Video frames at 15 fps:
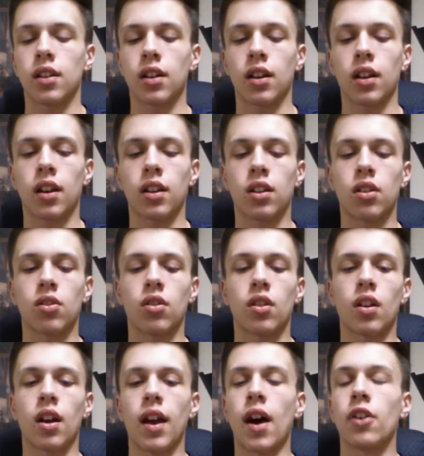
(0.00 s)

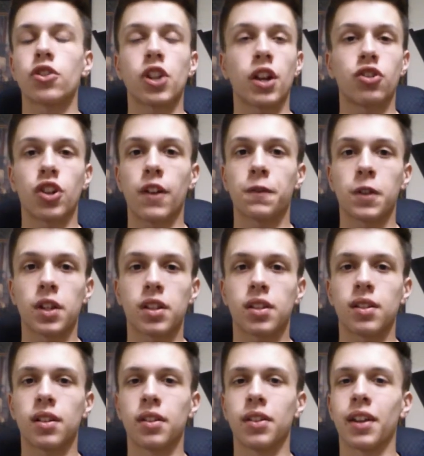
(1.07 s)
Alshon Jeffrey is
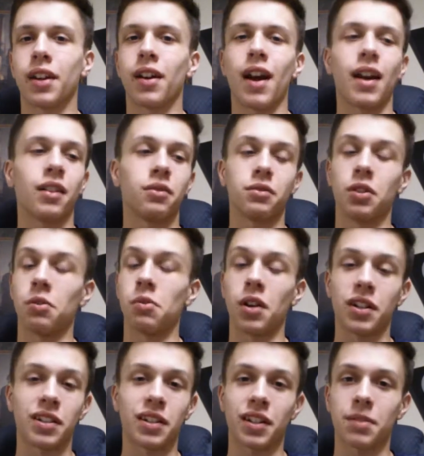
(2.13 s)
still there. I don't know
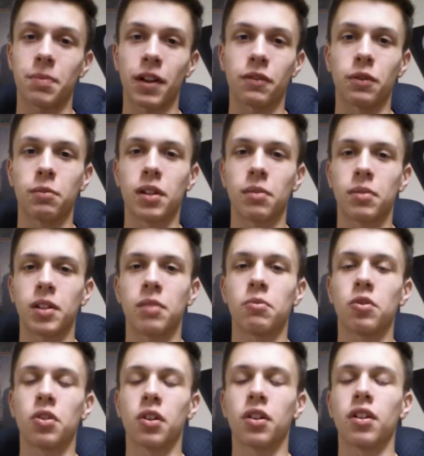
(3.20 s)
what to expect from him
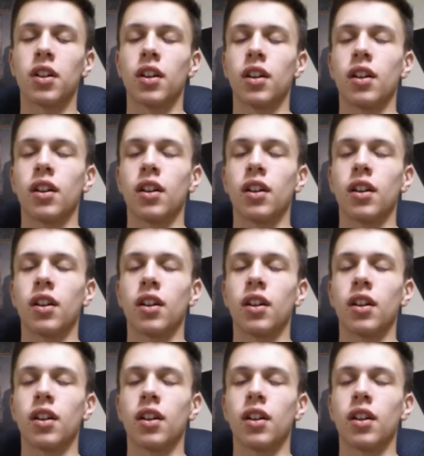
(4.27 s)
anymore.